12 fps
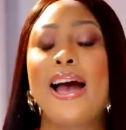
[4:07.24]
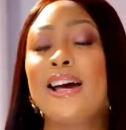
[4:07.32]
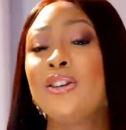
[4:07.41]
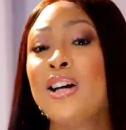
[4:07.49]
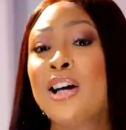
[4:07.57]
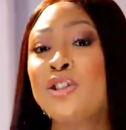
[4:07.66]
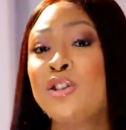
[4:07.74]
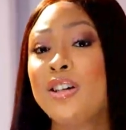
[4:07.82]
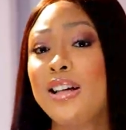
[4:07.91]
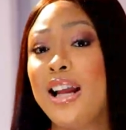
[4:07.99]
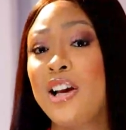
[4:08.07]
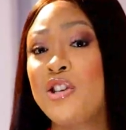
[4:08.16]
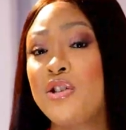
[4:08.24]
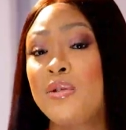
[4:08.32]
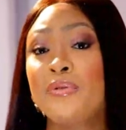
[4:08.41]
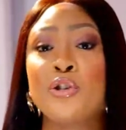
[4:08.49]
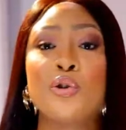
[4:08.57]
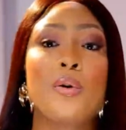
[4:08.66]
And on our new
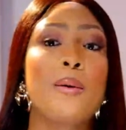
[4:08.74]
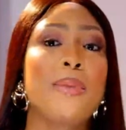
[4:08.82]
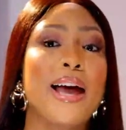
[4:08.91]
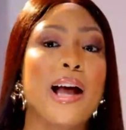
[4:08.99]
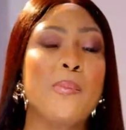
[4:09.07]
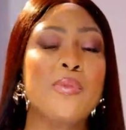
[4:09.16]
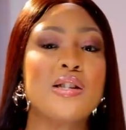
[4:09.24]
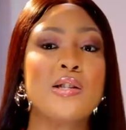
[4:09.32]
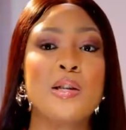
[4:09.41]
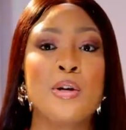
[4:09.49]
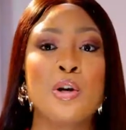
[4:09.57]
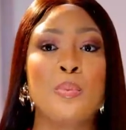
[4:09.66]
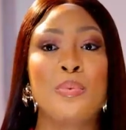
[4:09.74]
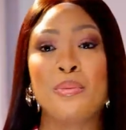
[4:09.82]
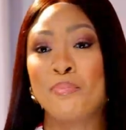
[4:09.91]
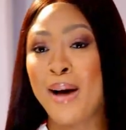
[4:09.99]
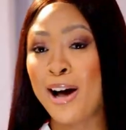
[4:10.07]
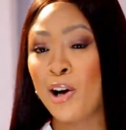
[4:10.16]
collection, Victoria Beckham is teaming up with
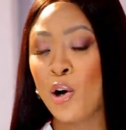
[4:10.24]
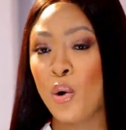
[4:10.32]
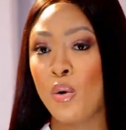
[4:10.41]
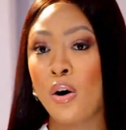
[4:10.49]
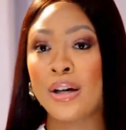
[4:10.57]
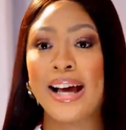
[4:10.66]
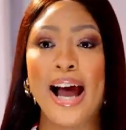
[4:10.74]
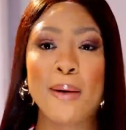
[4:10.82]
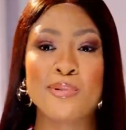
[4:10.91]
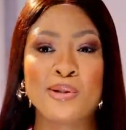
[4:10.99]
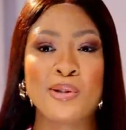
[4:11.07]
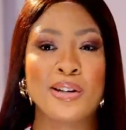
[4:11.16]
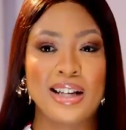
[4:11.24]
Mango on a capsule